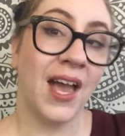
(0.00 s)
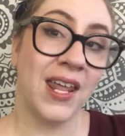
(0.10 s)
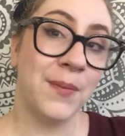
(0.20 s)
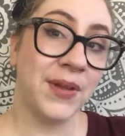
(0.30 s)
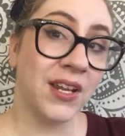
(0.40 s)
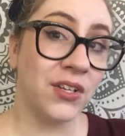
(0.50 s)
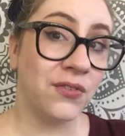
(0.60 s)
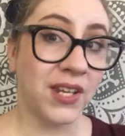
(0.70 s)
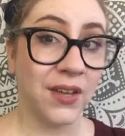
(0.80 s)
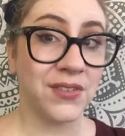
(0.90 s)
And I put out new
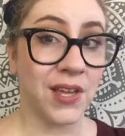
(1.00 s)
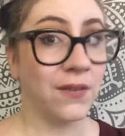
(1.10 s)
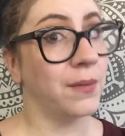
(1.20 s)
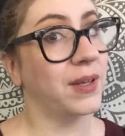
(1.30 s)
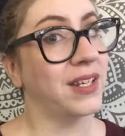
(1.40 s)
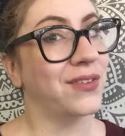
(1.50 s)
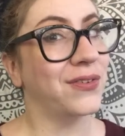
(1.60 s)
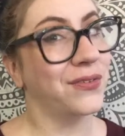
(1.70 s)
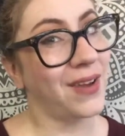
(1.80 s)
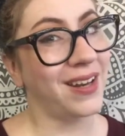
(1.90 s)
videos every Monday
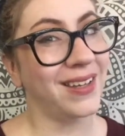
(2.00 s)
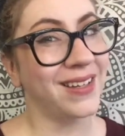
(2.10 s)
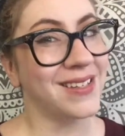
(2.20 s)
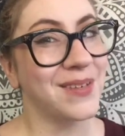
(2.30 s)
through Friday and